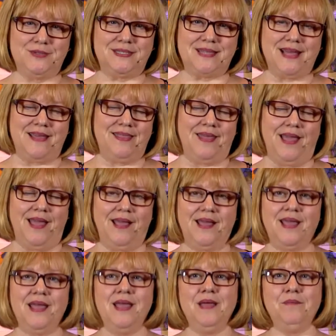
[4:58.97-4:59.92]
I think.
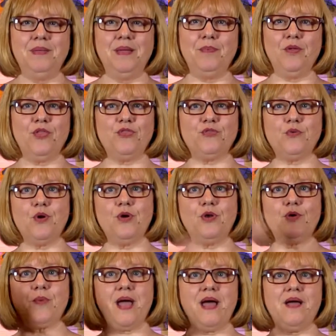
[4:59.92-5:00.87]
People throw it
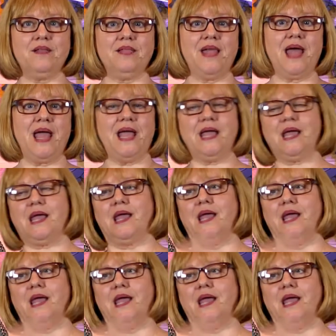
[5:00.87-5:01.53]
around like